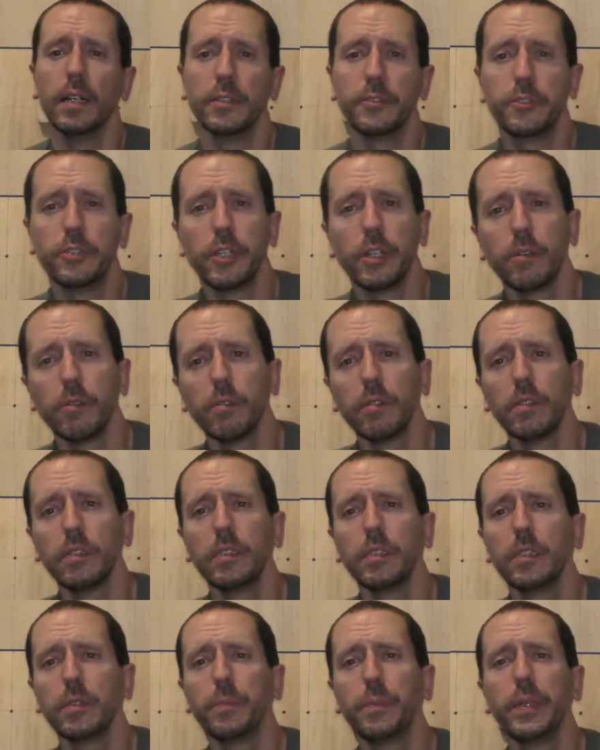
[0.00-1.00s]
Generally
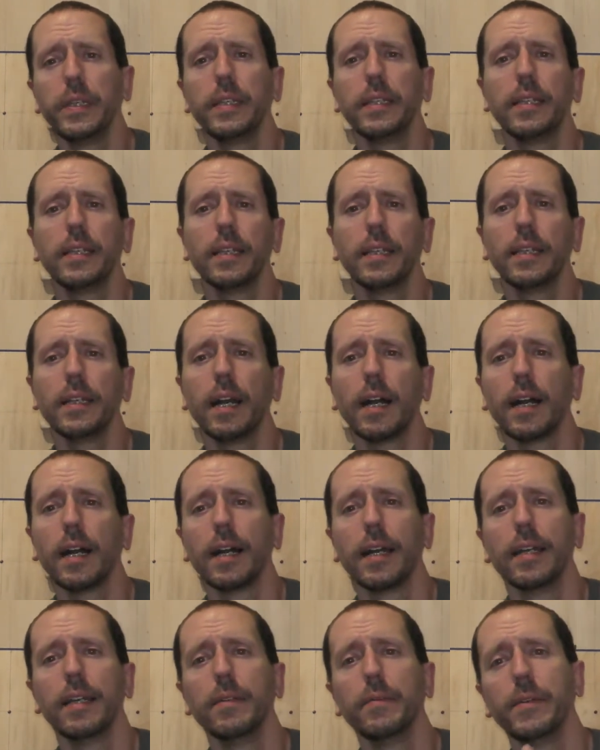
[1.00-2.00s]
speaking,
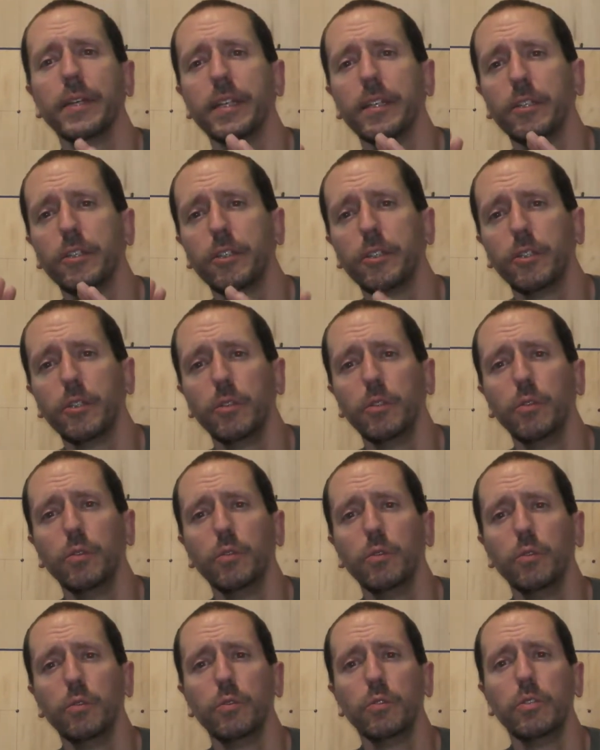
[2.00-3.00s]
I am a
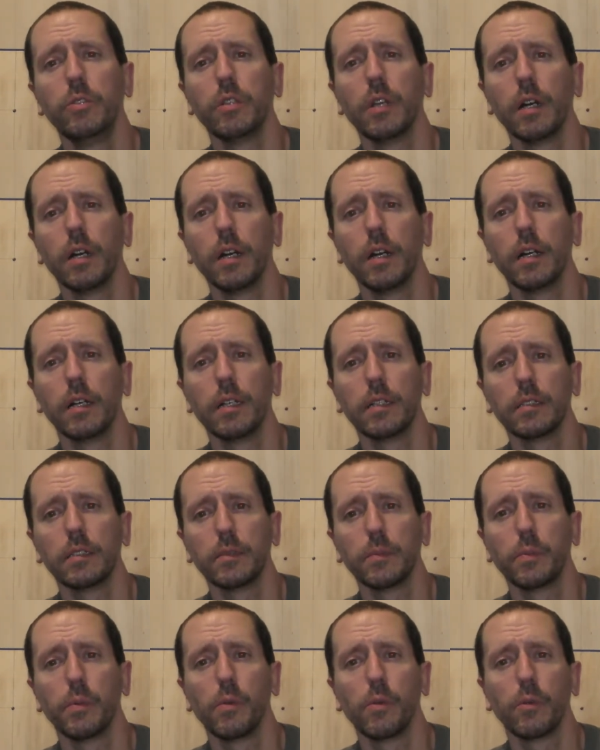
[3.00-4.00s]
huge
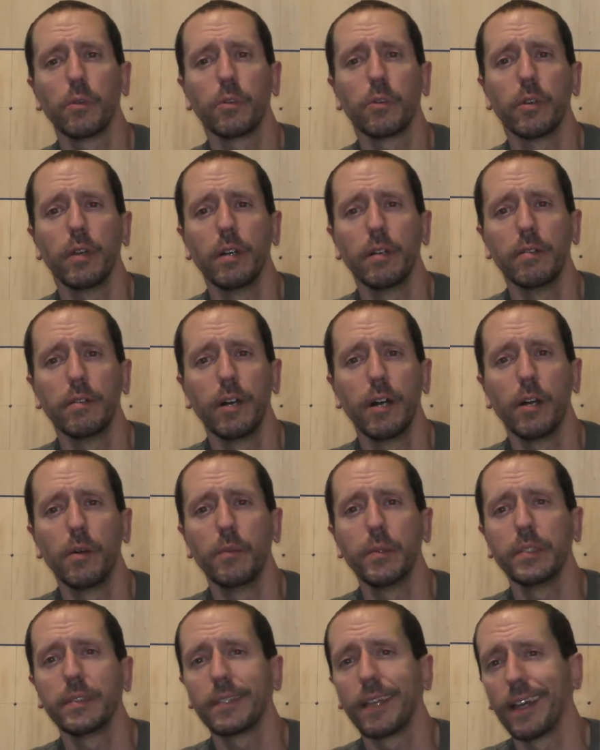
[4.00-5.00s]
supporter of
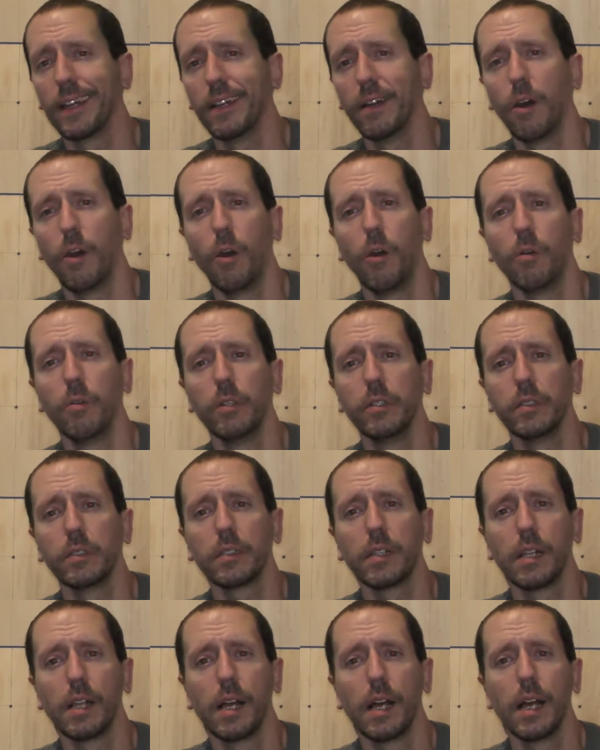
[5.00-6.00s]
helmets. I always
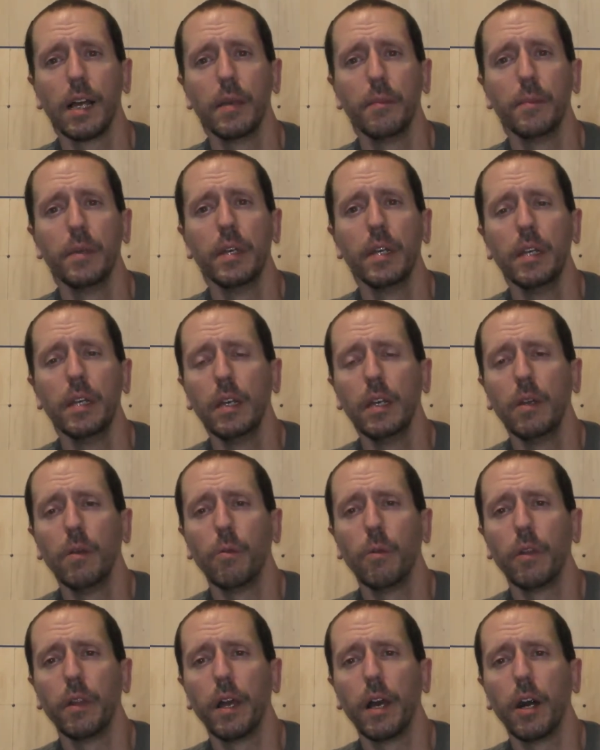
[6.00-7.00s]
climb
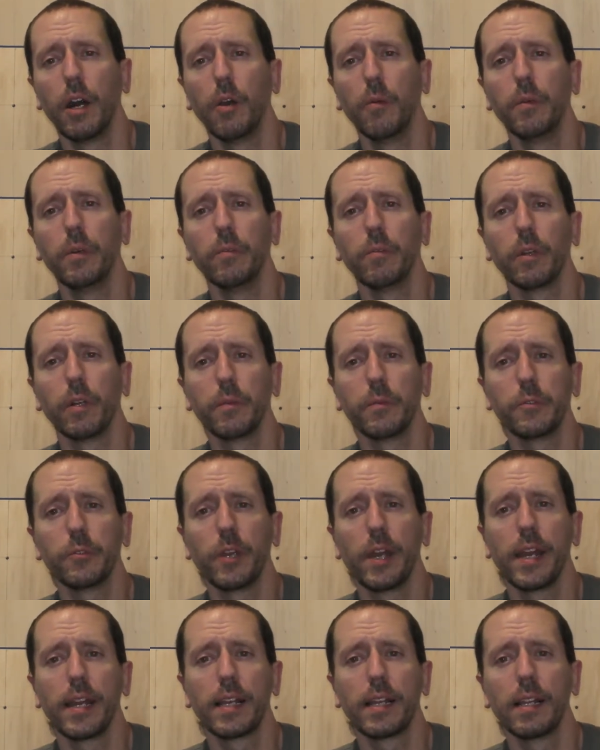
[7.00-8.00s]
with a helmet when I'm
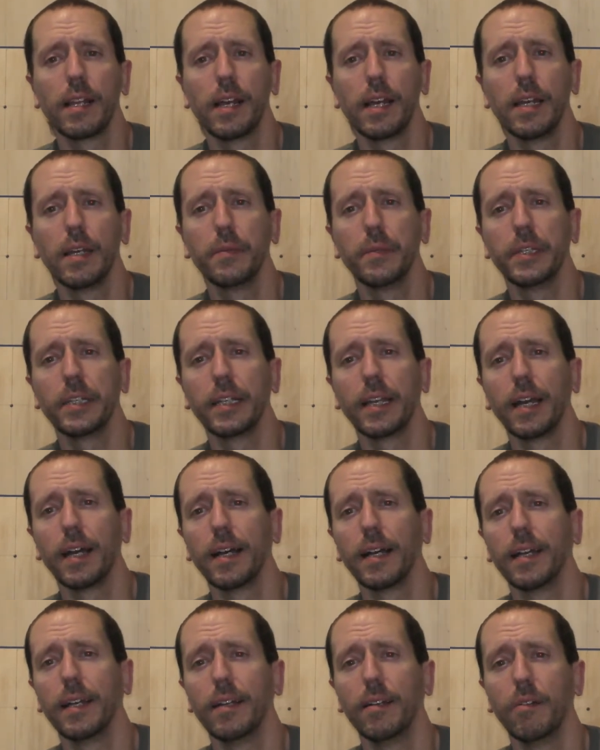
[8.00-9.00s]
trad climbing.
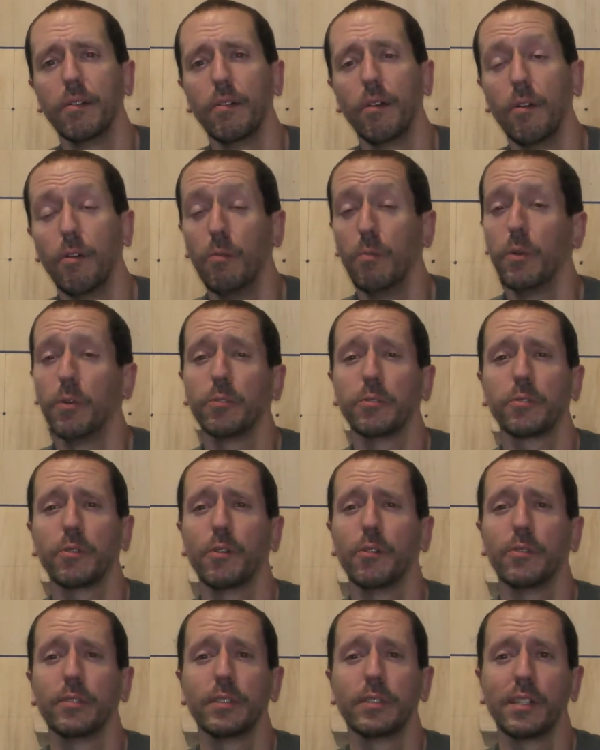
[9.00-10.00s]
I almost
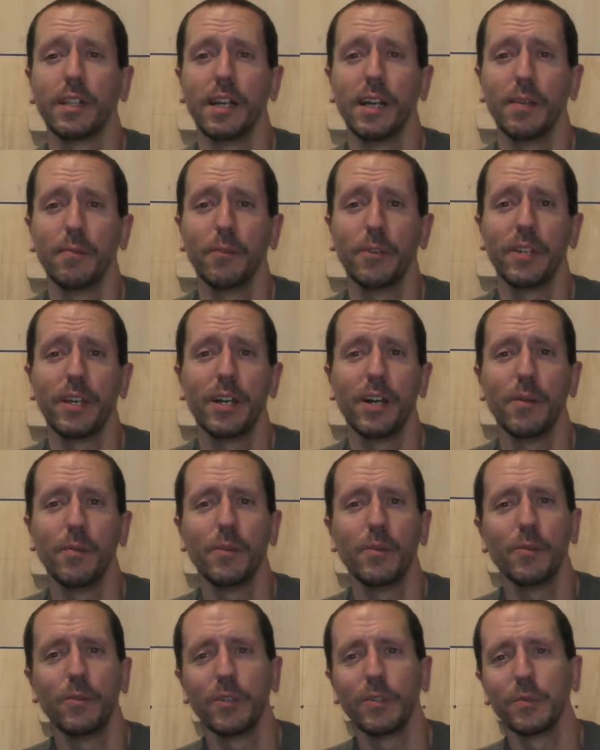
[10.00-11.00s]
always climb with a
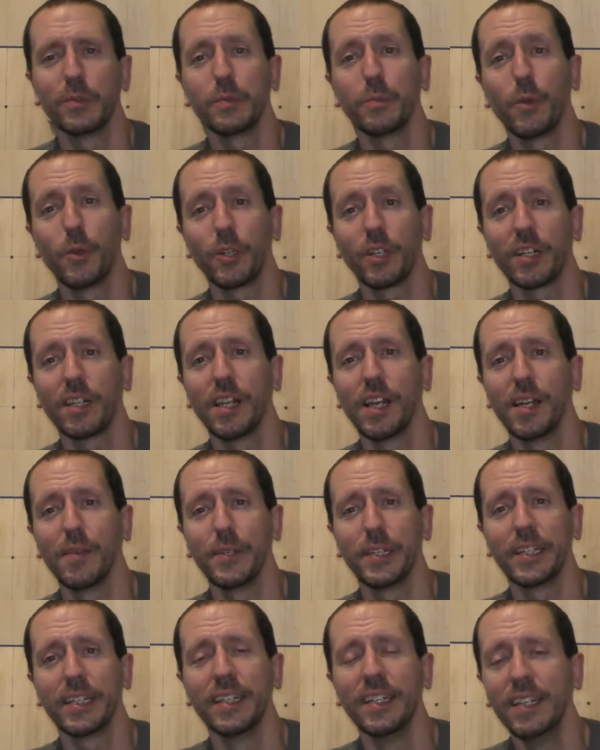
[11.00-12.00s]
helmet when I'm sport
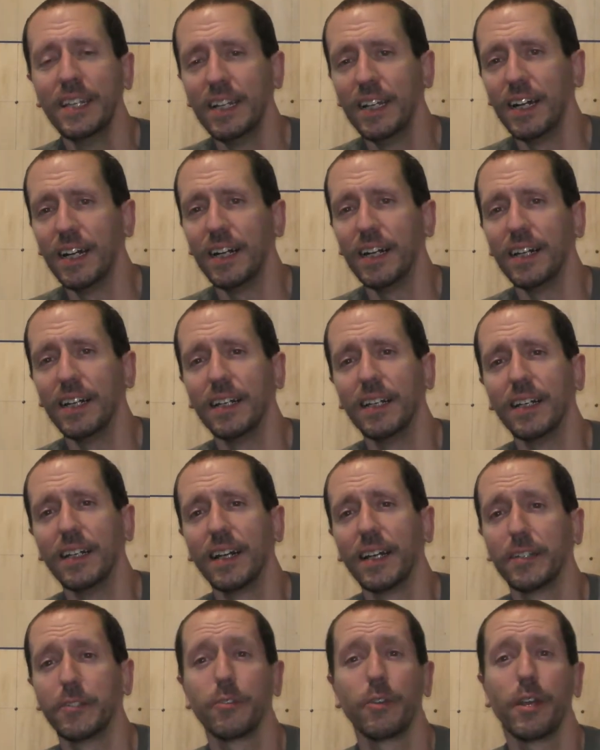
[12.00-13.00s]
climbing. I
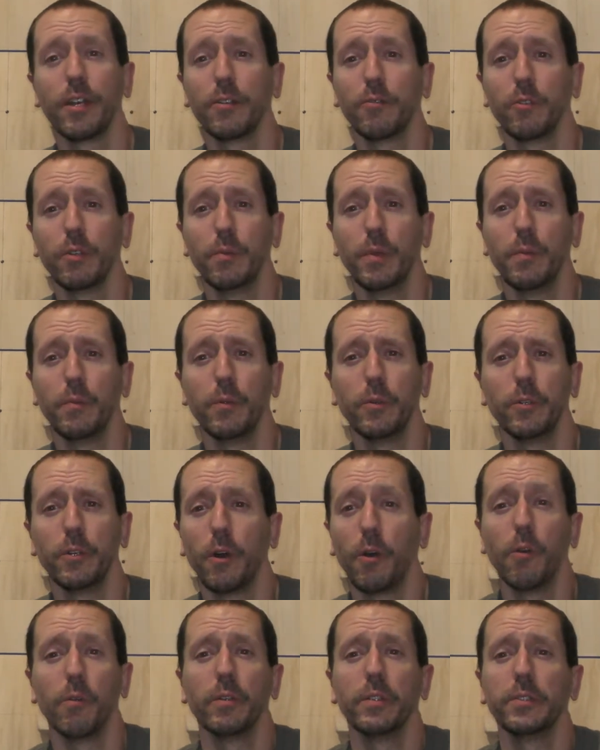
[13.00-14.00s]
try to remember to
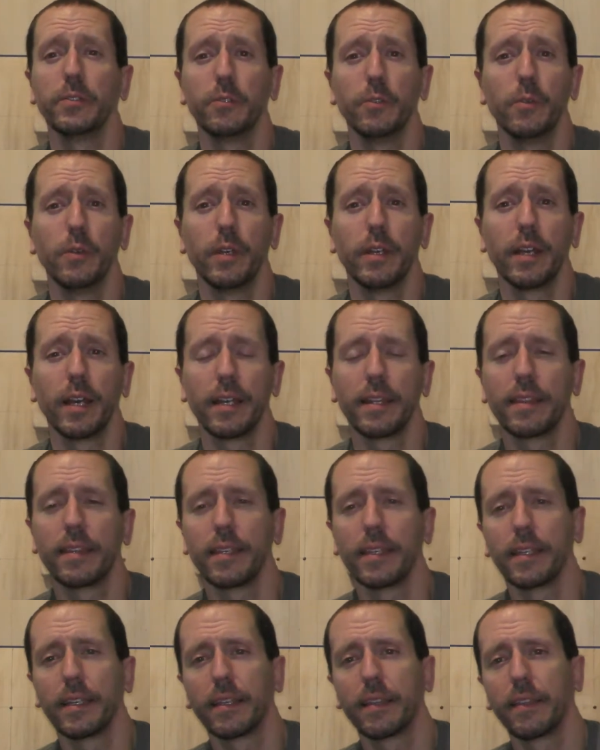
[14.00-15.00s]
always do it. I
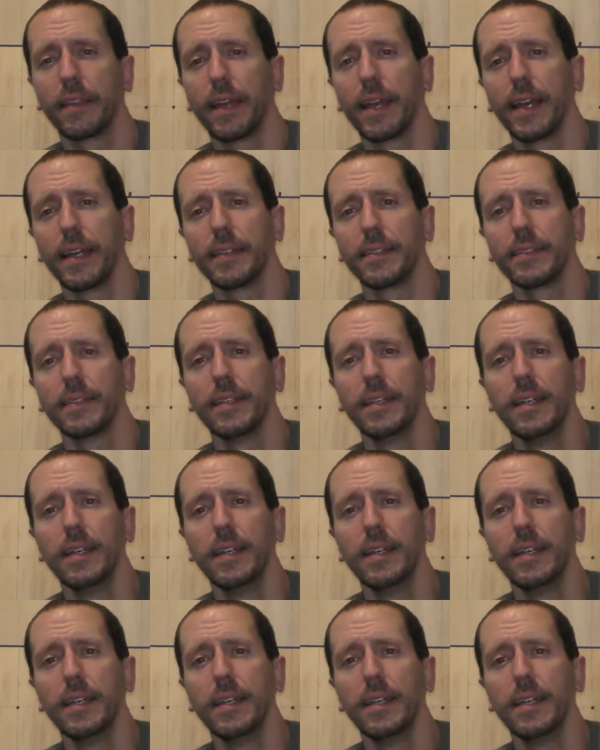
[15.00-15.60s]
think that